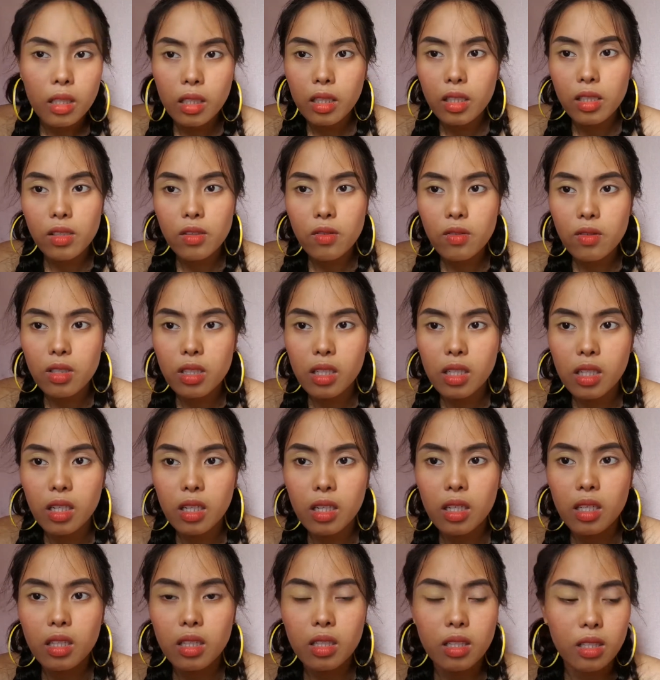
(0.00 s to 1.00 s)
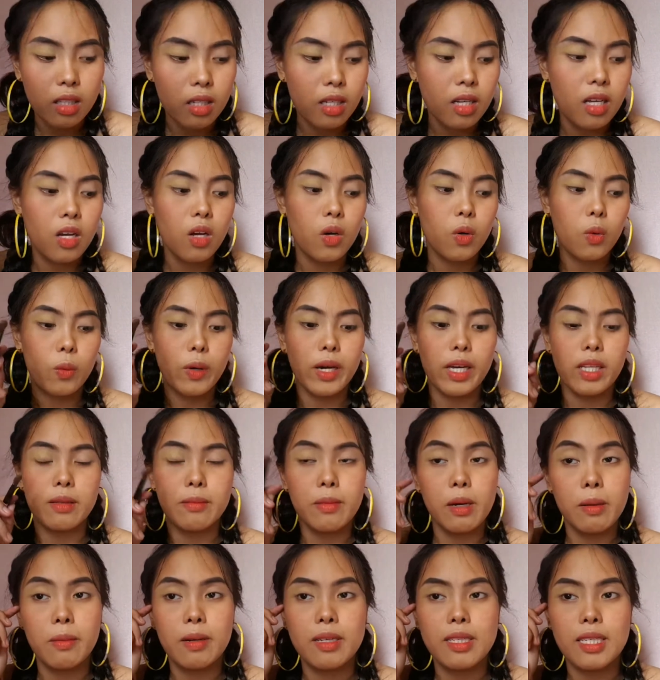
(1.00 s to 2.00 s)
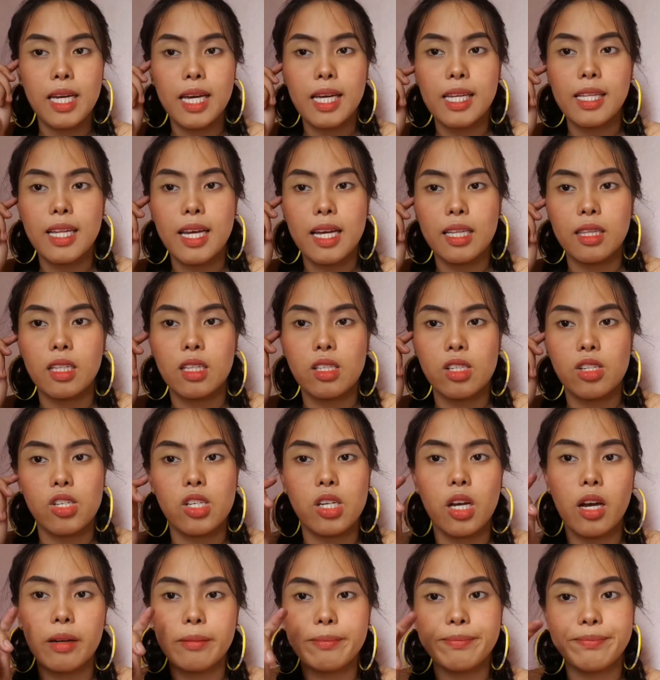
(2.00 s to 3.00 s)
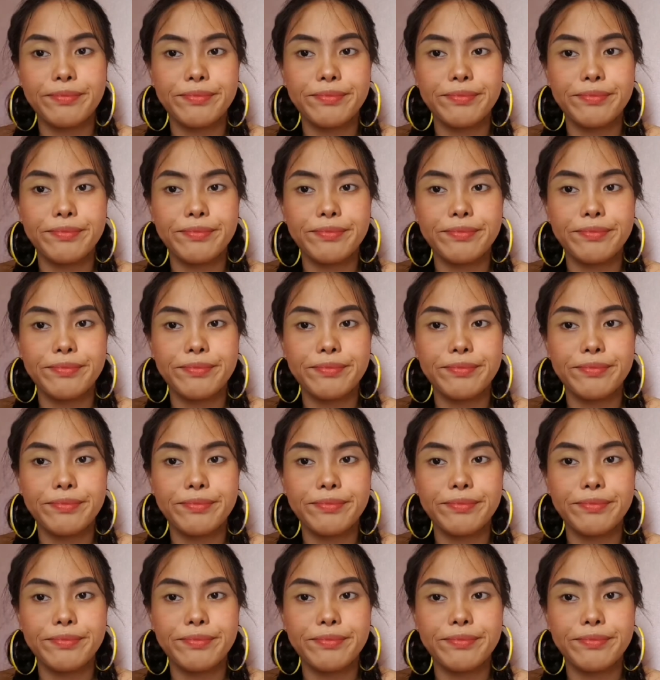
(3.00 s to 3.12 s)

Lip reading: Can you see it? Wait, babasain natin siya.